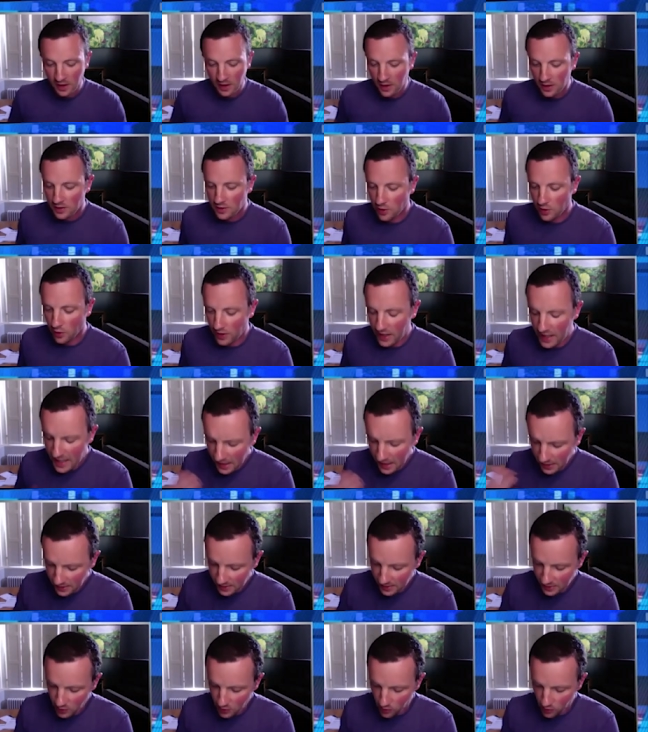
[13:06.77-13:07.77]
So they had
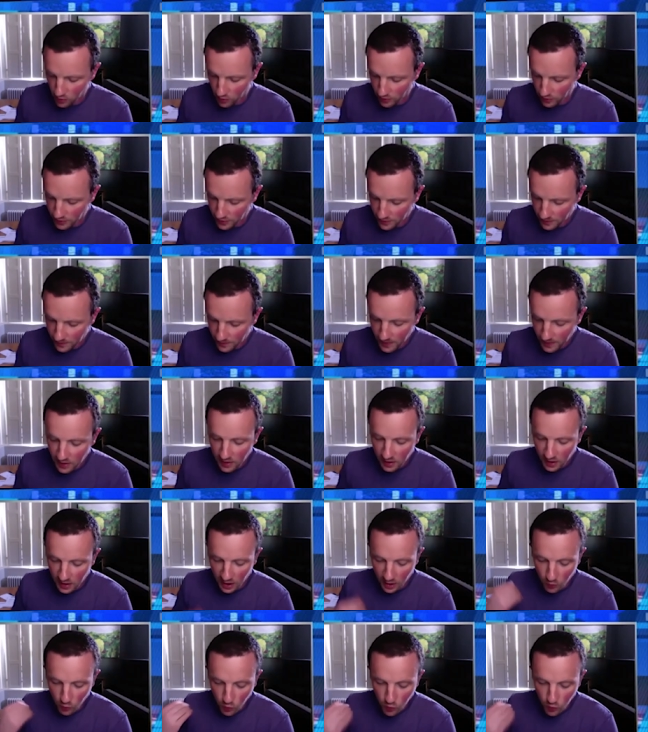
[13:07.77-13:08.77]
this course,
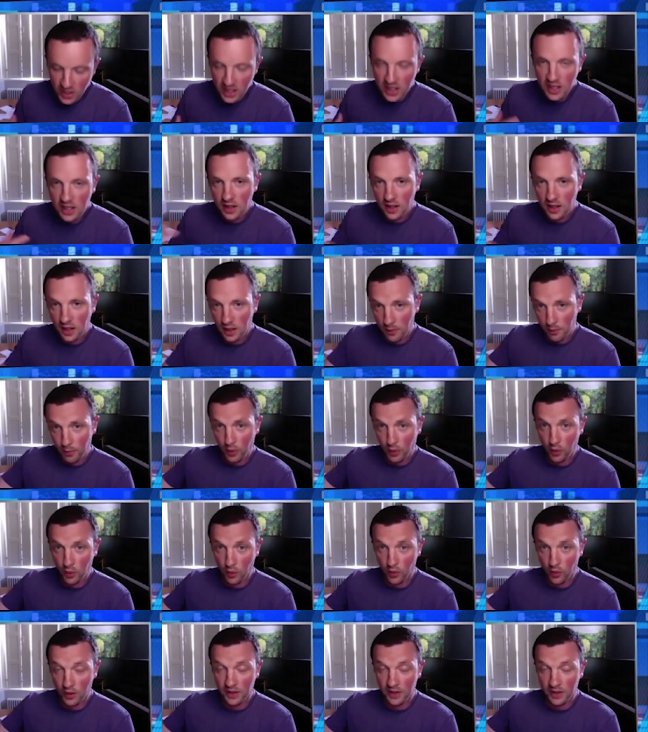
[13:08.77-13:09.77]
and we
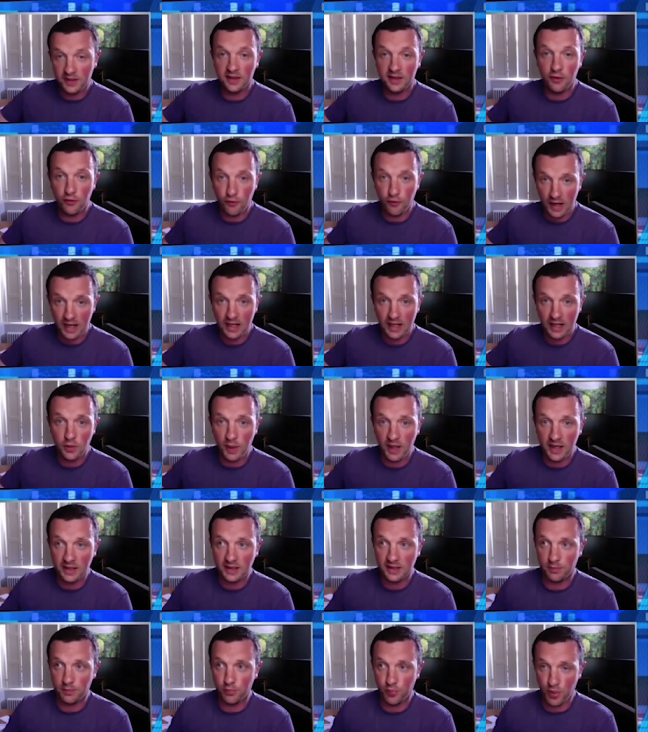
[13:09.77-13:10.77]
employed the
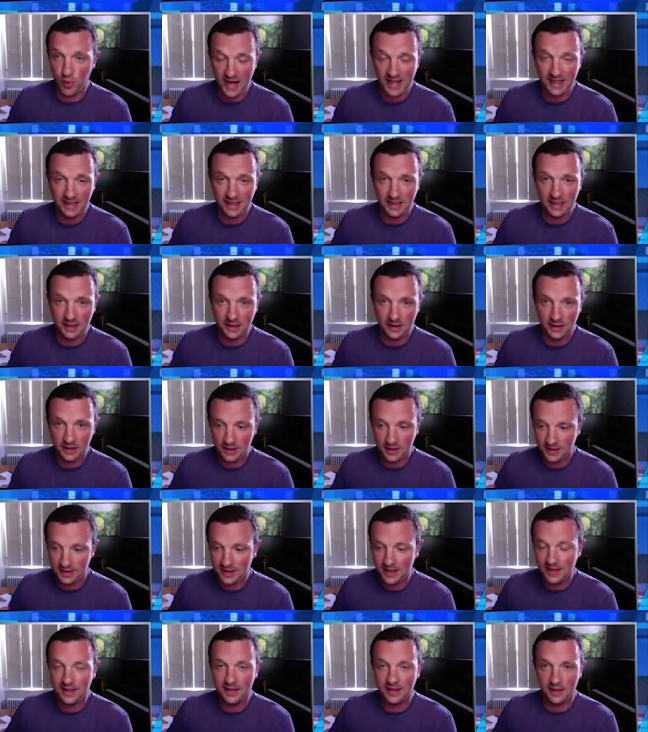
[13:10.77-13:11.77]
value-based branding
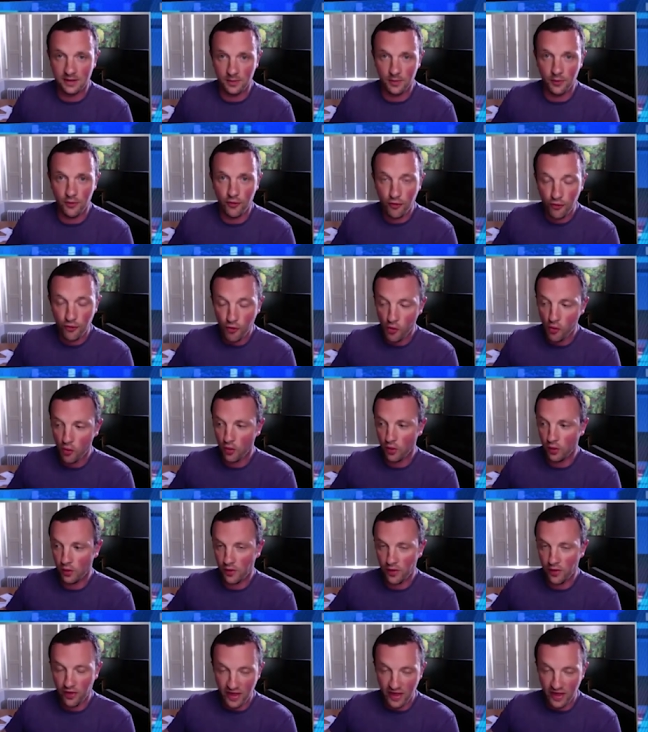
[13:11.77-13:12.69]
system for